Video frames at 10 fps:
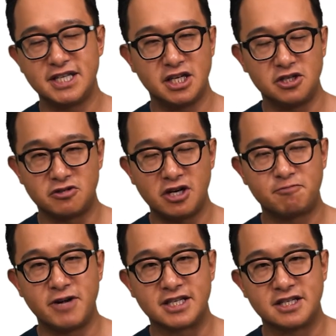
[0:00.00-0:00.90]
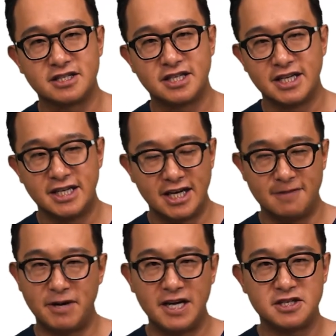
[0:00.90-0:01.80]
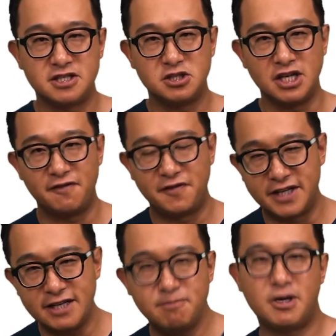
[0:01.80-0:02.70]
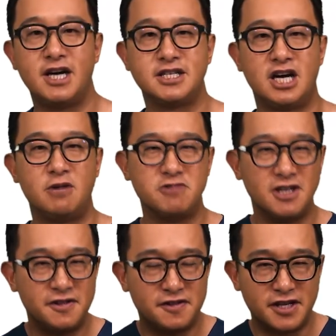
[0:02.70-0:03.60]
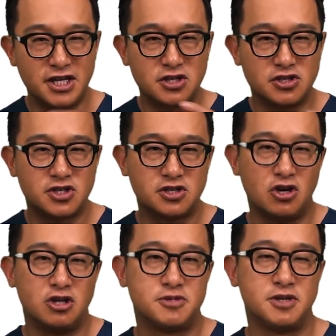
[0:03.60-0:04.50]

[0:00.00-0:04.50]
it in your own practice. In patients, you have thin biotype, really thin scalloped,